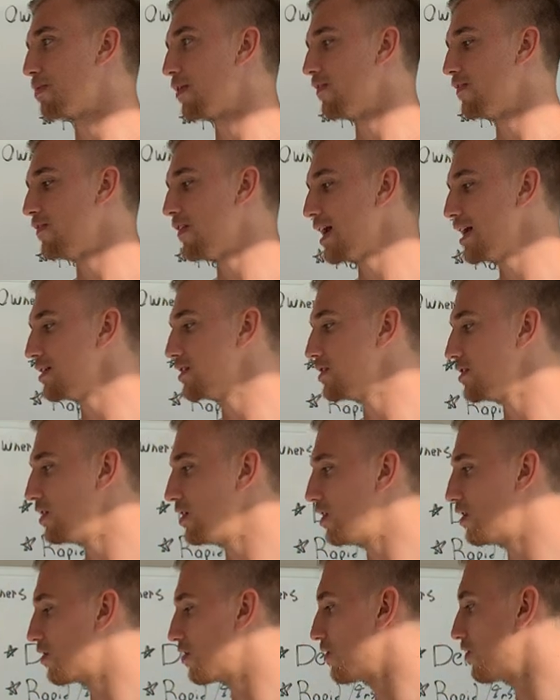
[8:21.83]
prevent
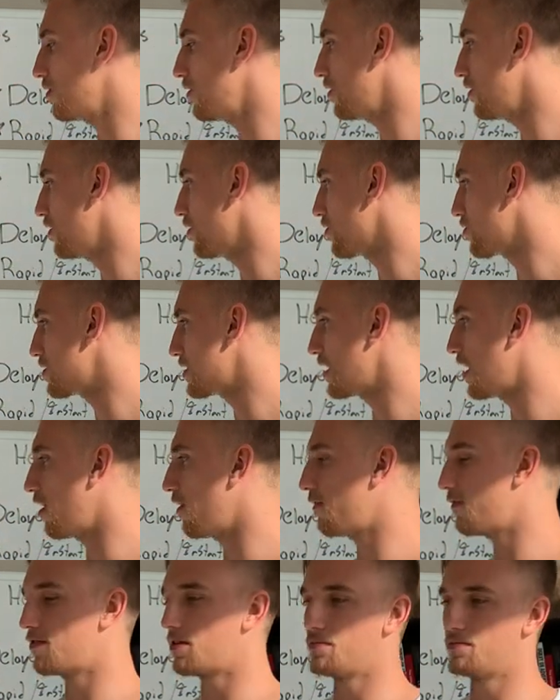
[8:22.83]
your
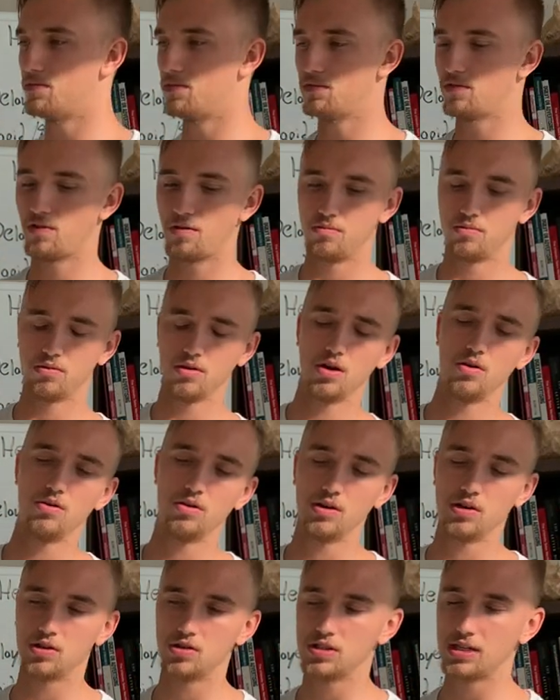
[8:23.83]
yourself from from
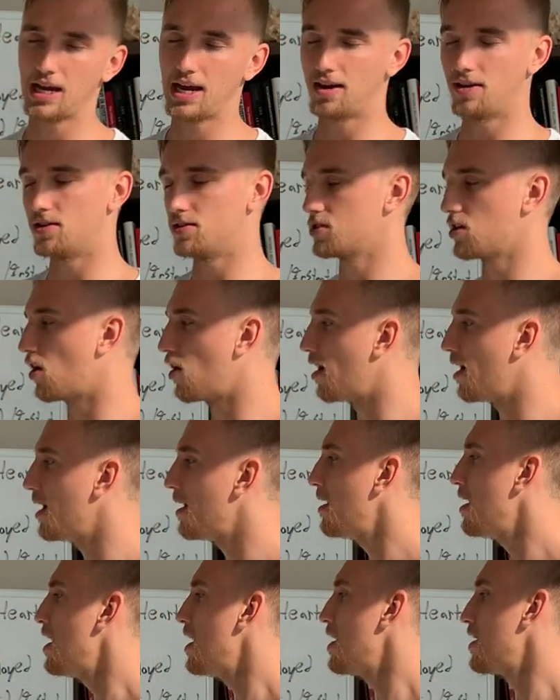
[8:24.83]
lowering your standards all
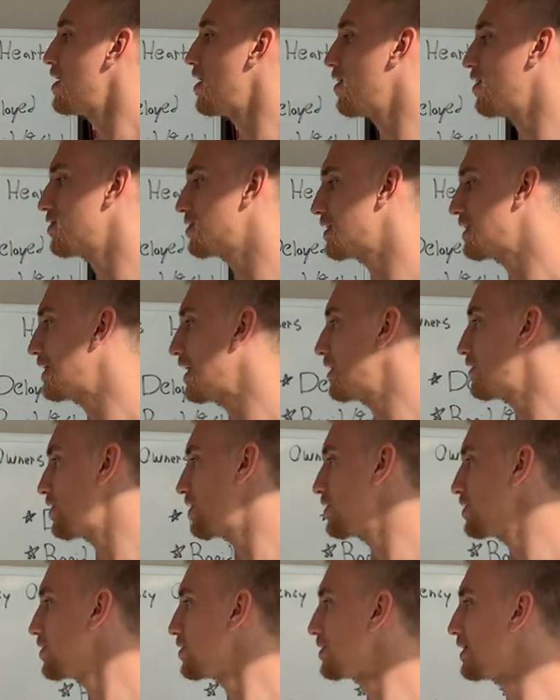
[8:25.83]
right now here's the thing to
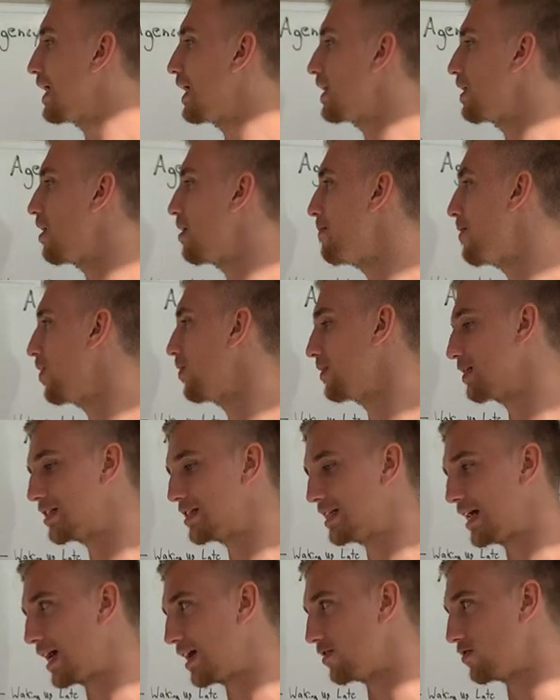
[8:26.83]
understand about
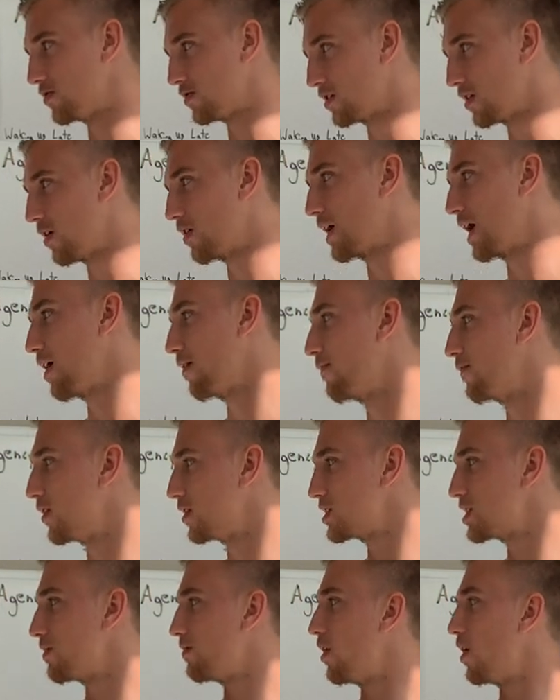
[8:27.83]
standards. Okay,
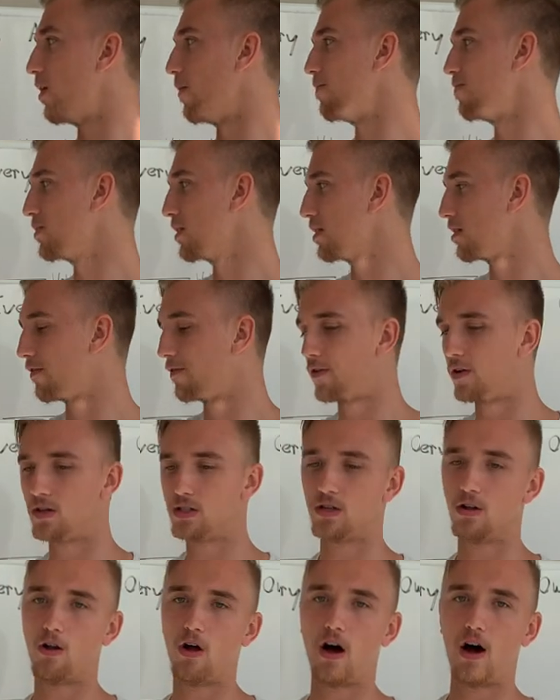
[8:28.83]
first of all, the
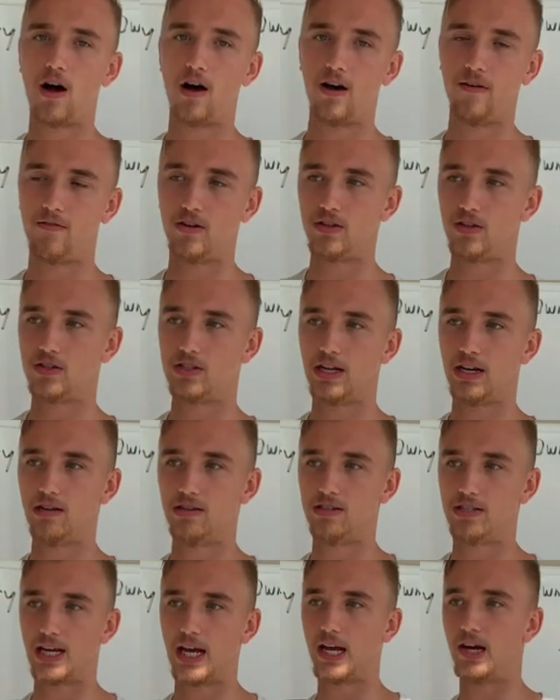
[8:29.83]
first law of
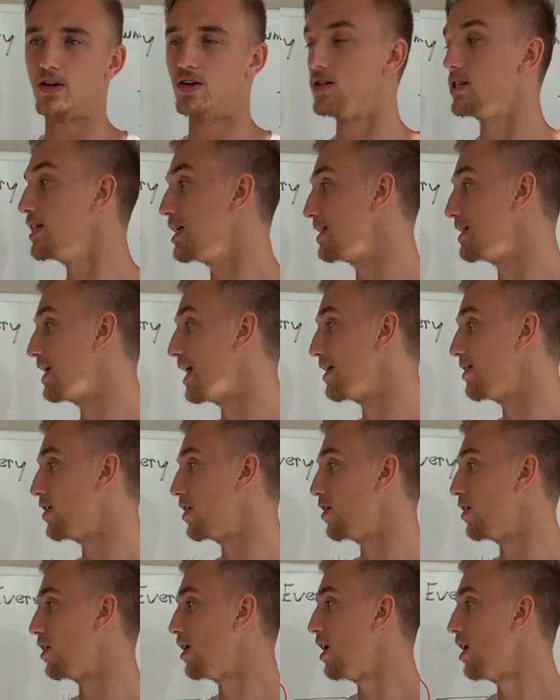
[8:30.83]
understanding standards is that
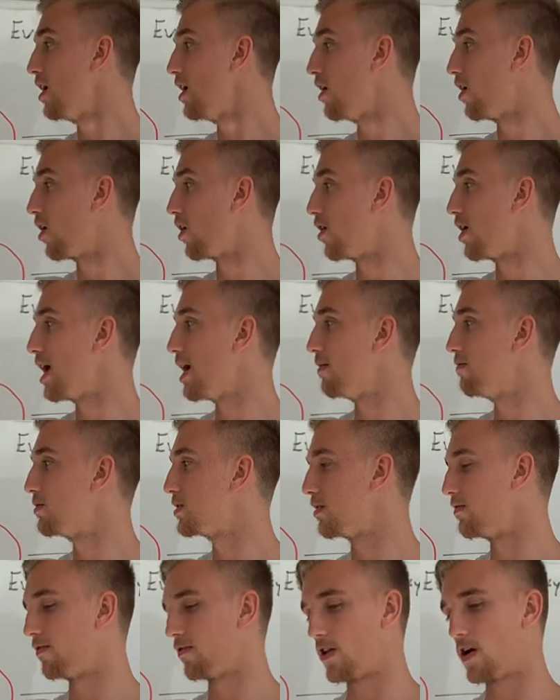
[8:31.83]
there are
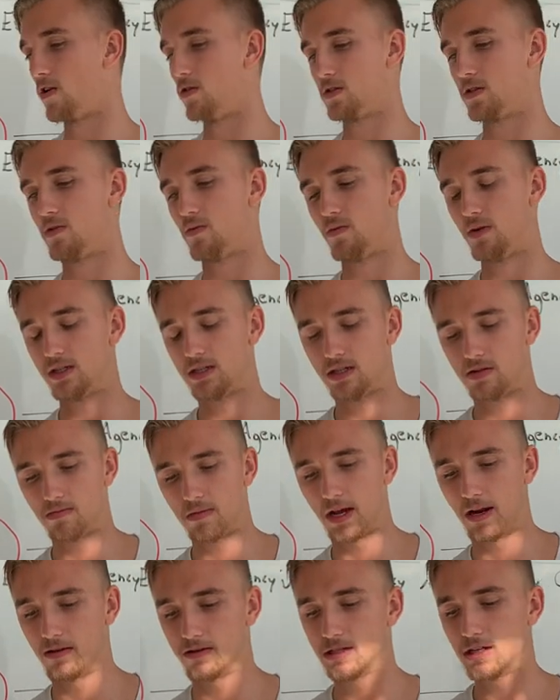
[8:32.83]
ebbs and flows. What does this
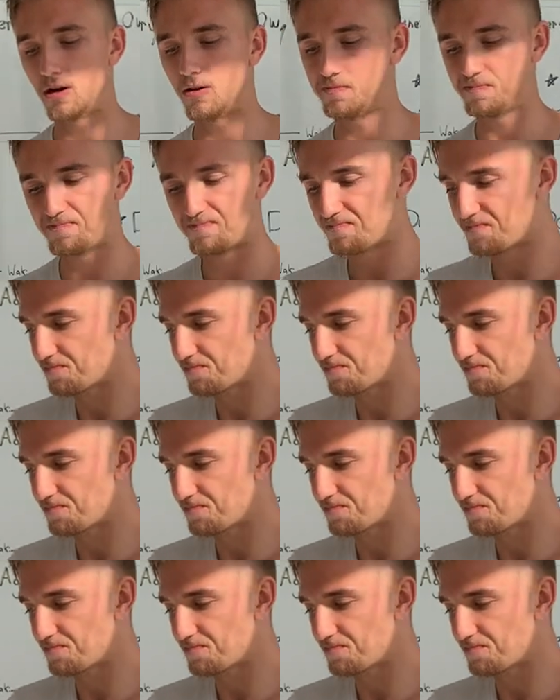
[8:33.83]
mean? So